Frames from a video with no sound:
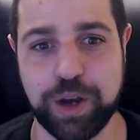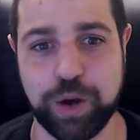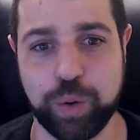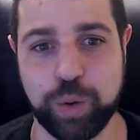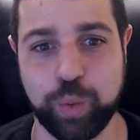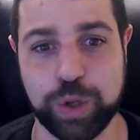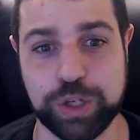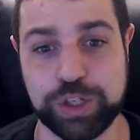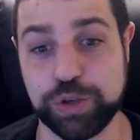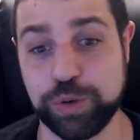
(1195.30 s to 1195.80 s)

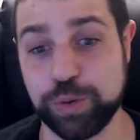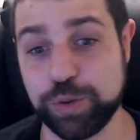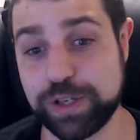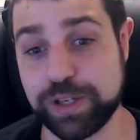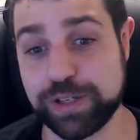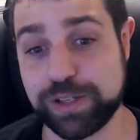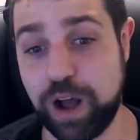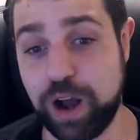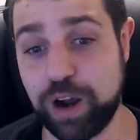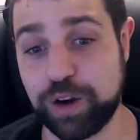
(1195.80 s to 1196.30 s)
which
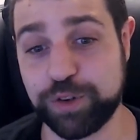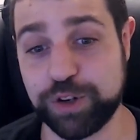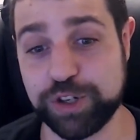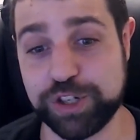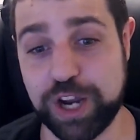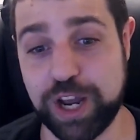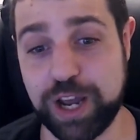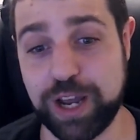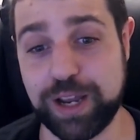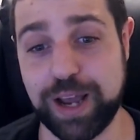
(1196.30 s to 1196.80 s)
uses
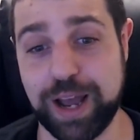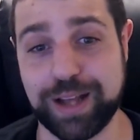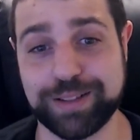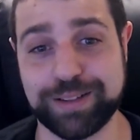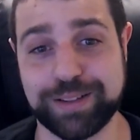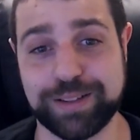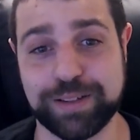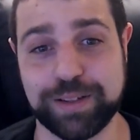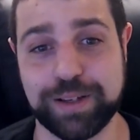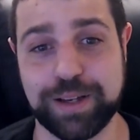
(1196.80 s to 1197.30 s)
Log4j,
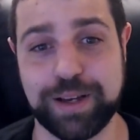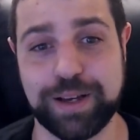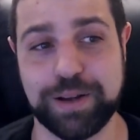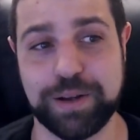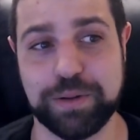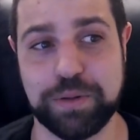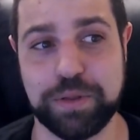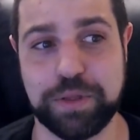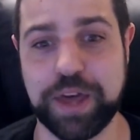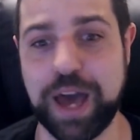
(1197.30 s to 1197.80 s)
and
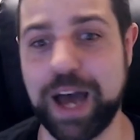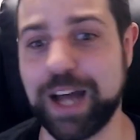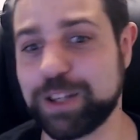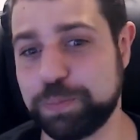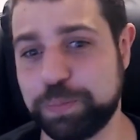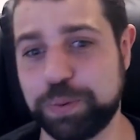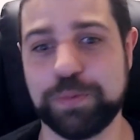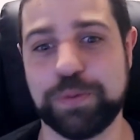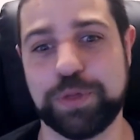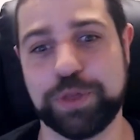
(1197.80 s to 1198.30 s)

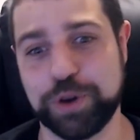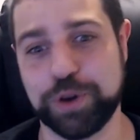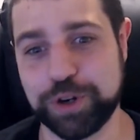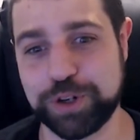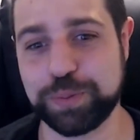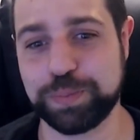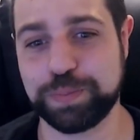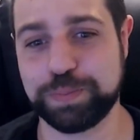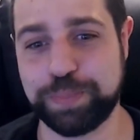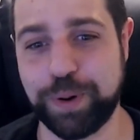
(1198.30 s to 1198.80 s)
that
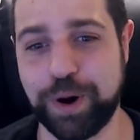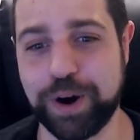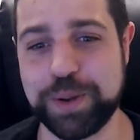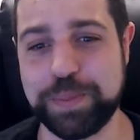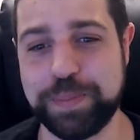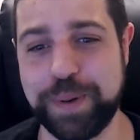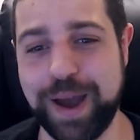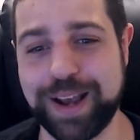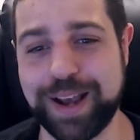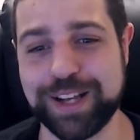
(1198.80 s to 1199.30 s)

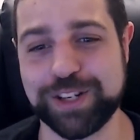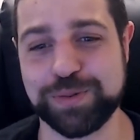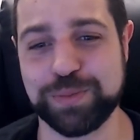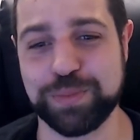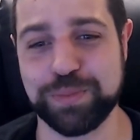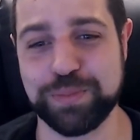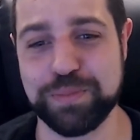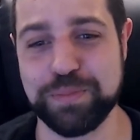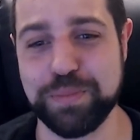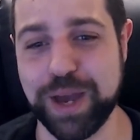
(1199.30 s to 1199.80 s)
third-party
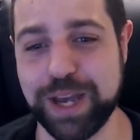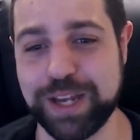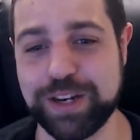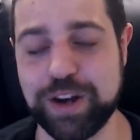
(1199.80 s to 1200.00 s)
package may